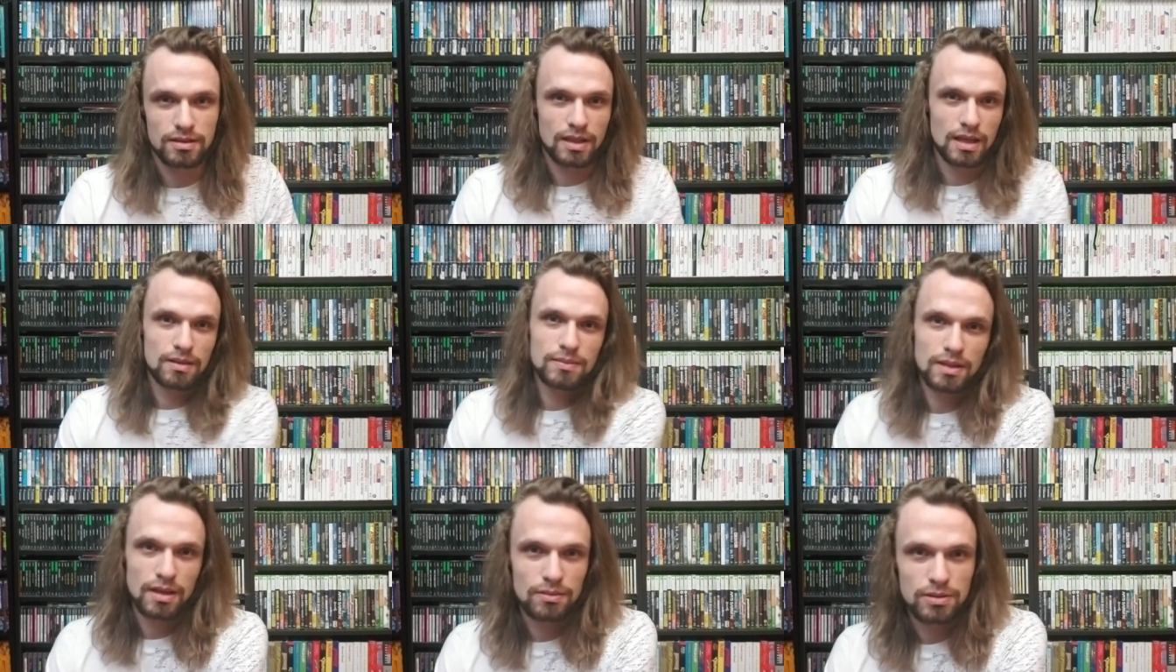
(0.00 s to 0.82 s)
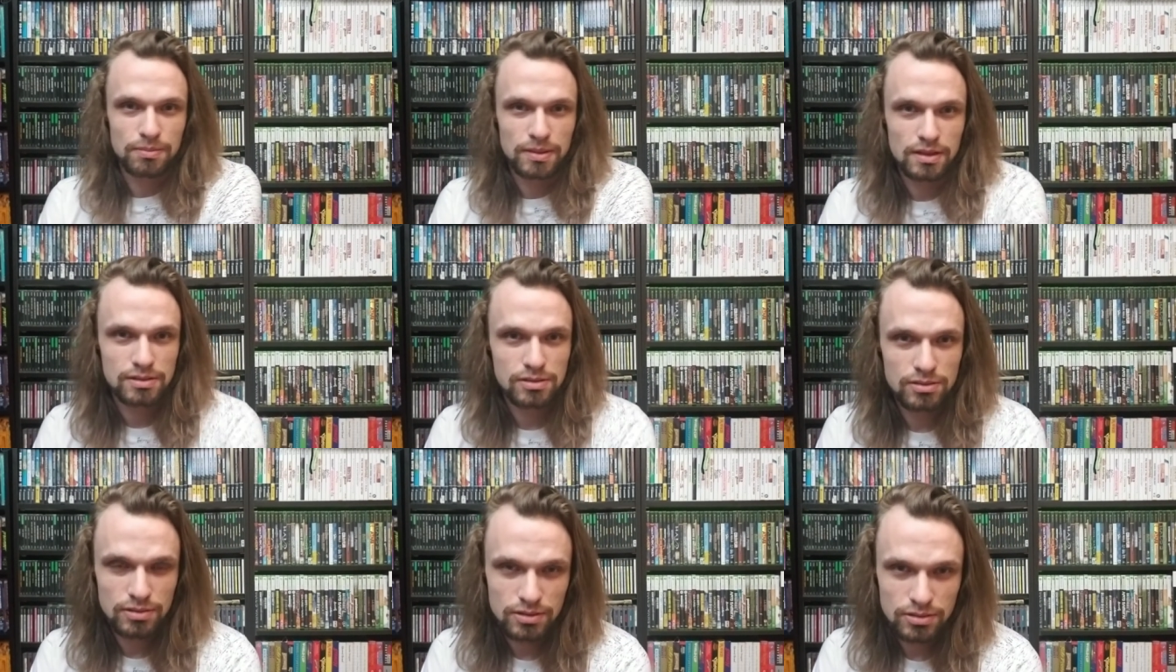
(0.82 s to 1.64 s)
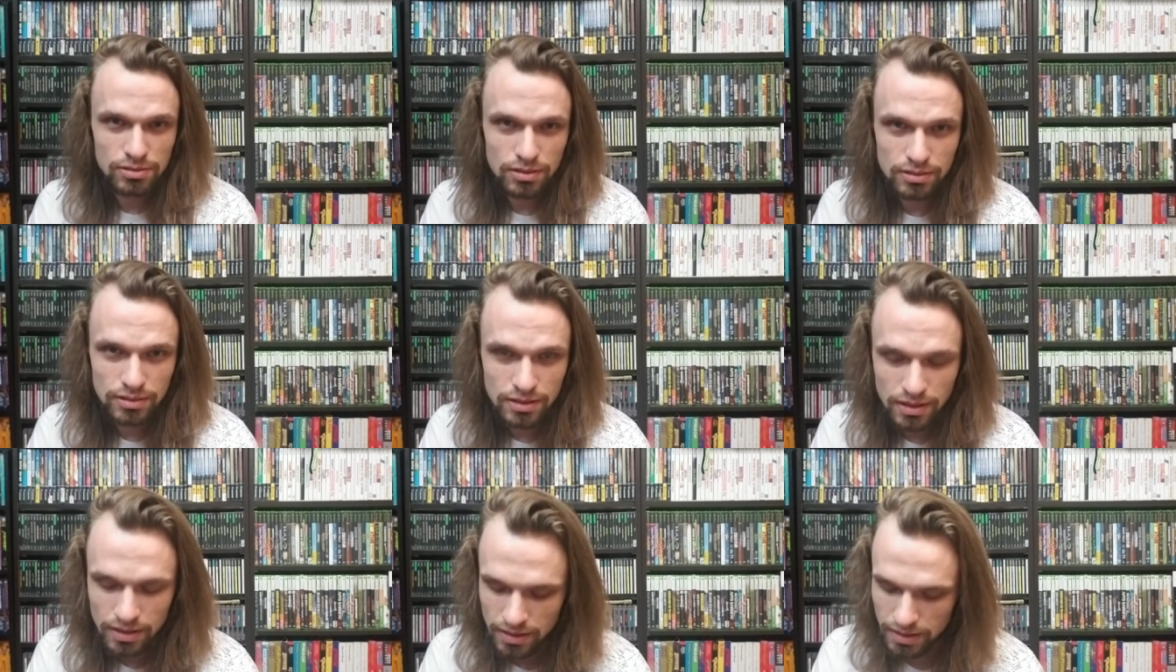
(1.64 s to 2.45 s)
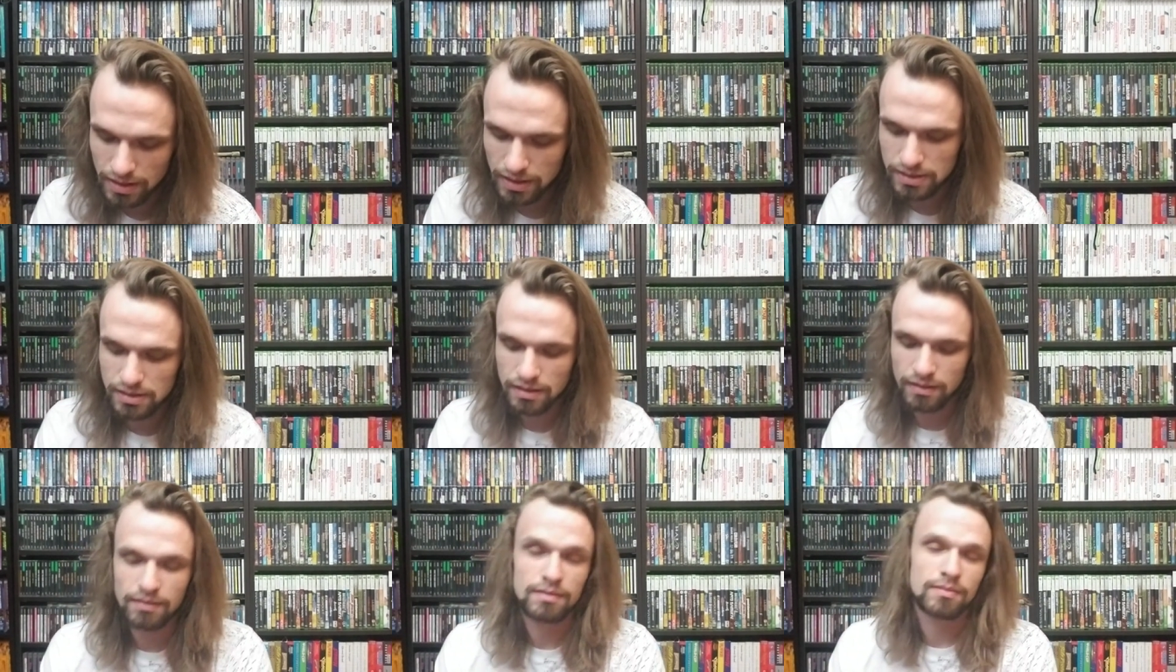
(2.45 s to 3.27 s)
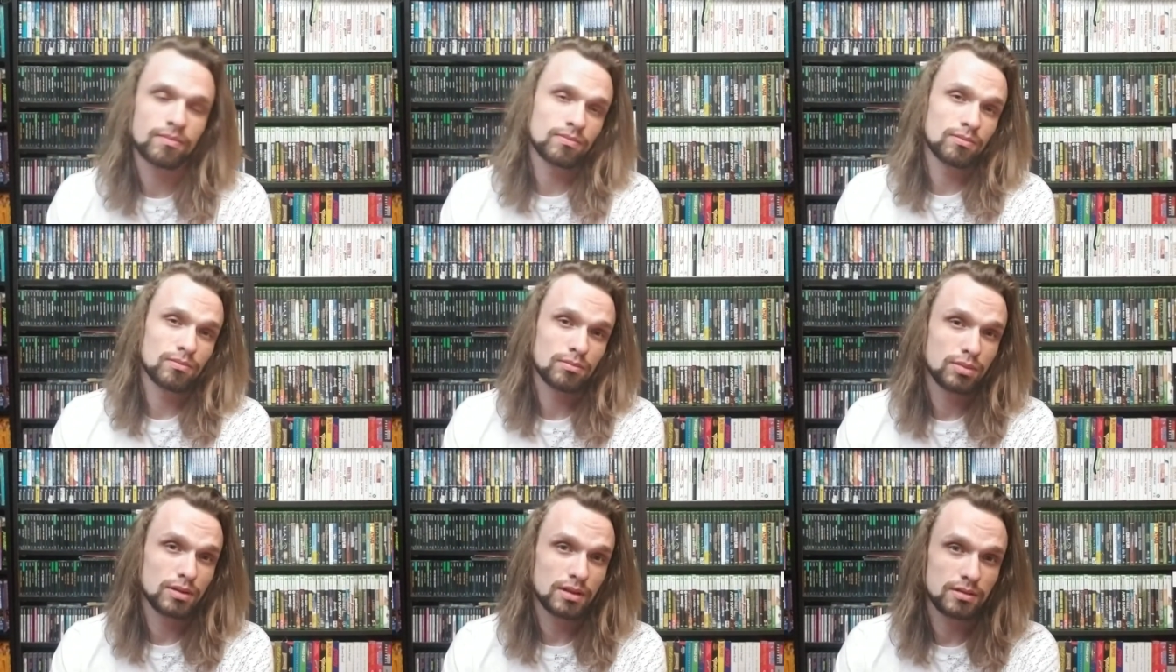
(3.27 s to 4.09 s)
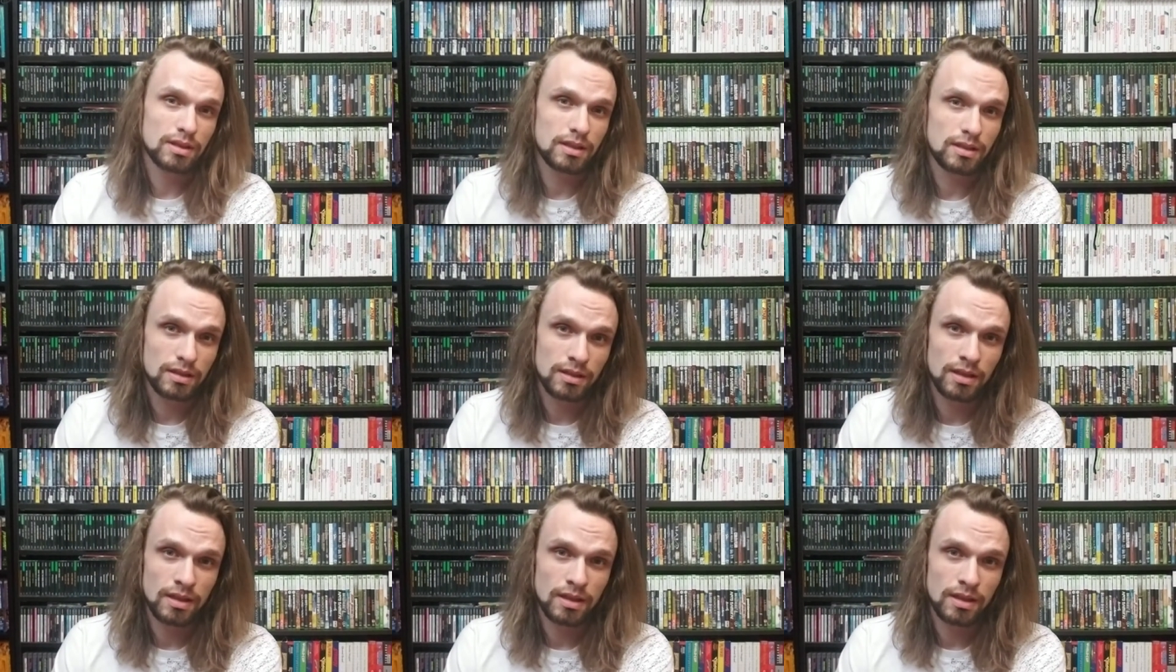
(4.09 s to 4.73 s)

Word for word: game that came with a PS2 controller that is pretty unique.